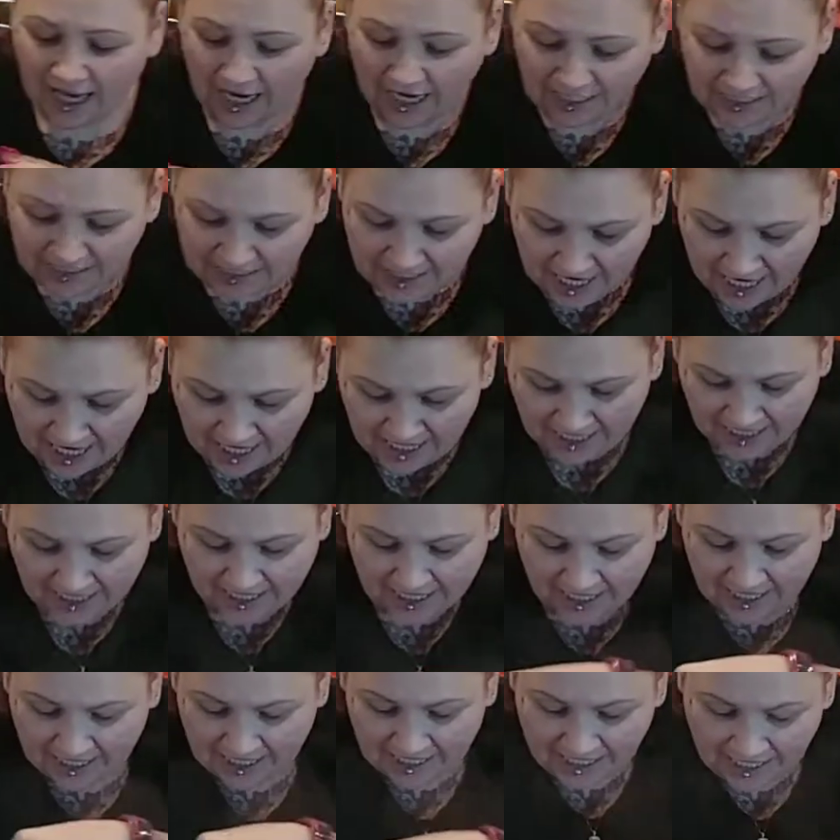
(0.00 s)
I take
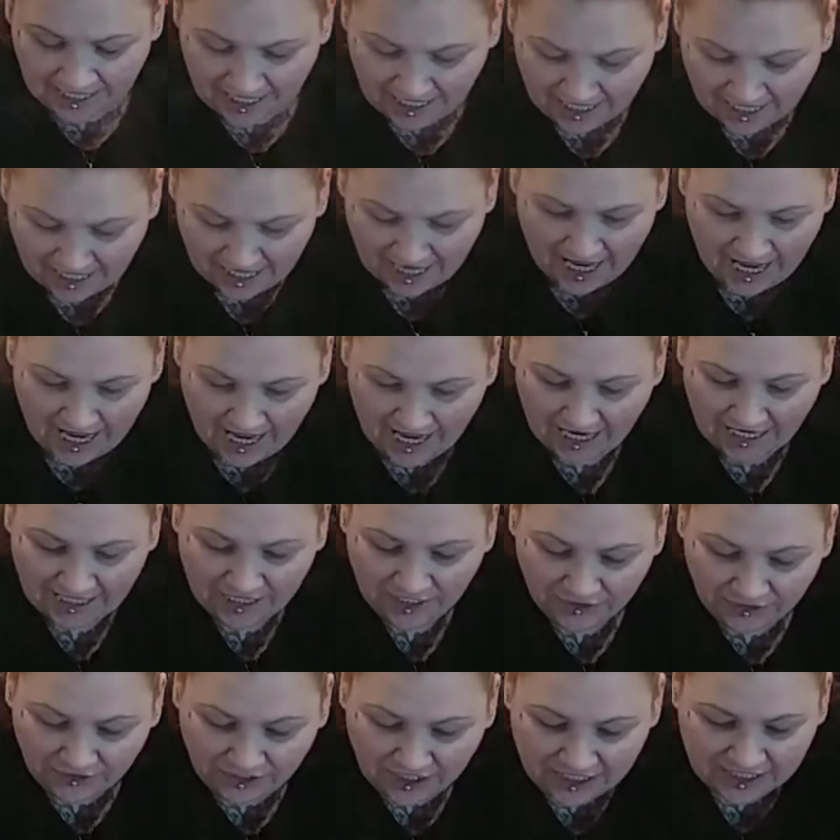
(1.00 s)
it,
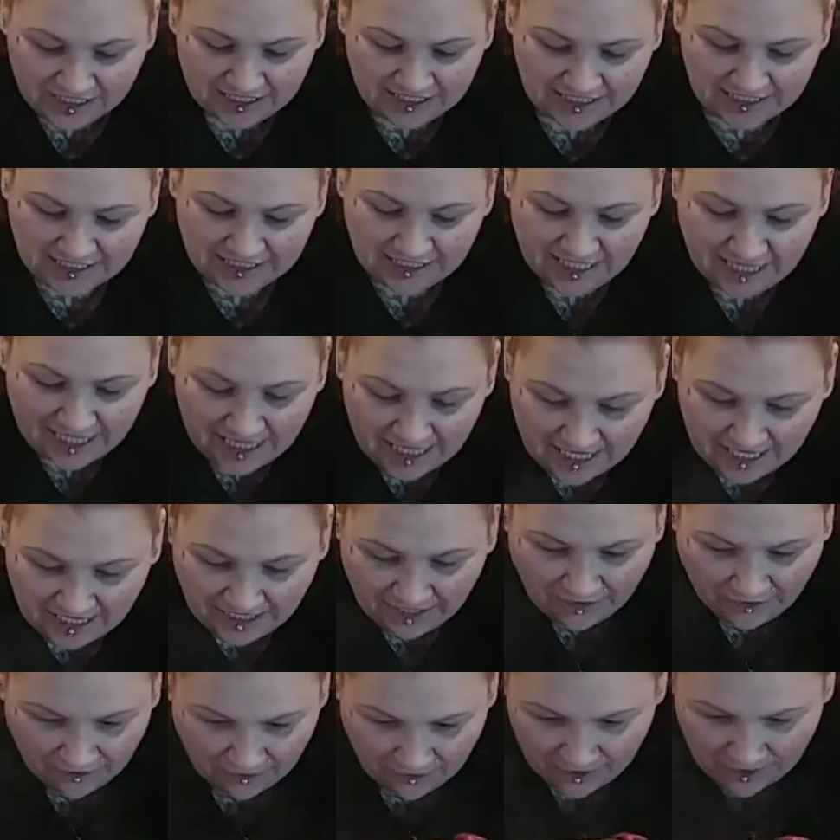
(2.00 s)
and you can see
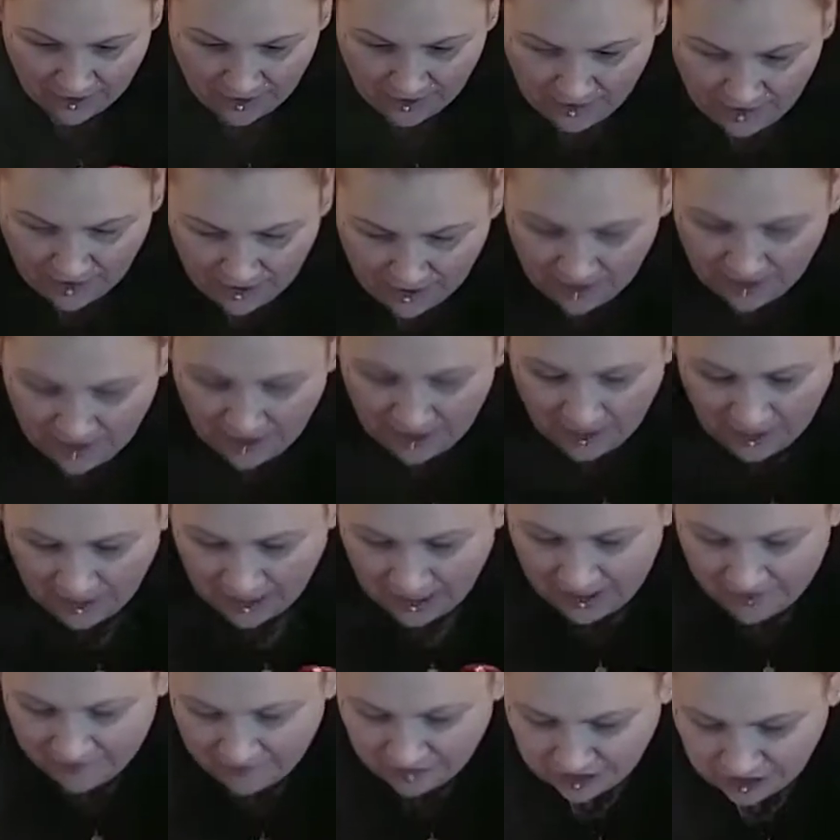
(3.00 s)
here,
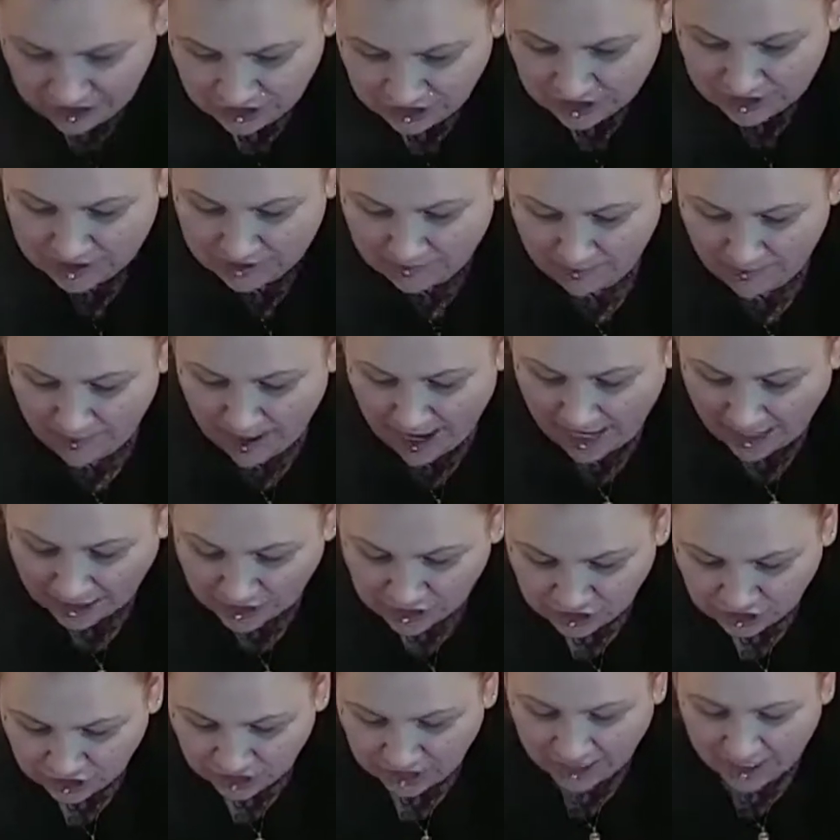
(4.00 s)
even just
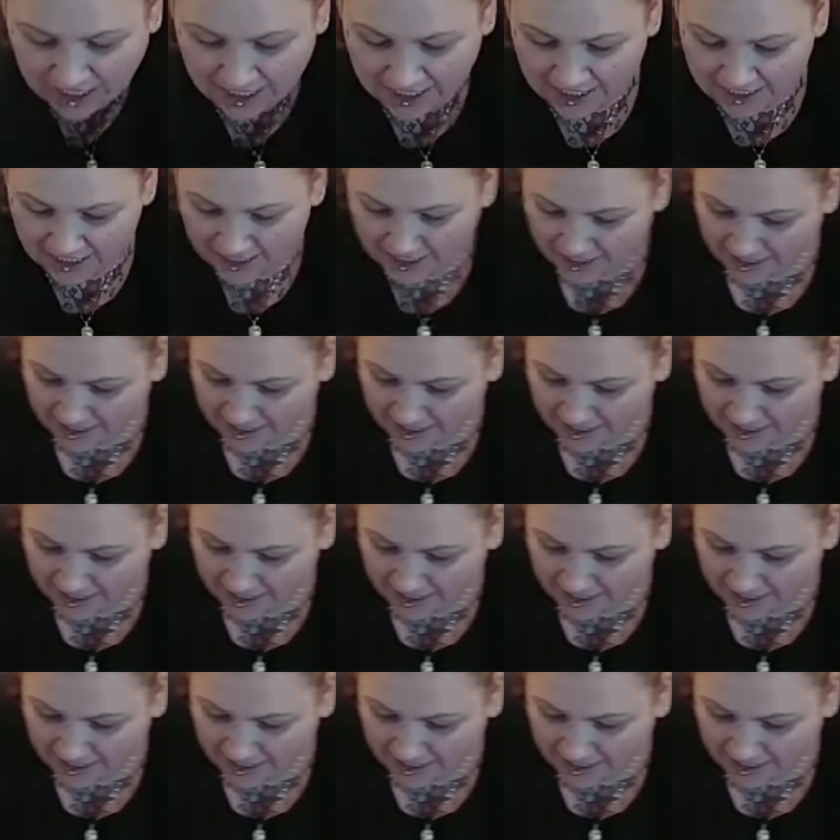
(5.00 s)
mashing it,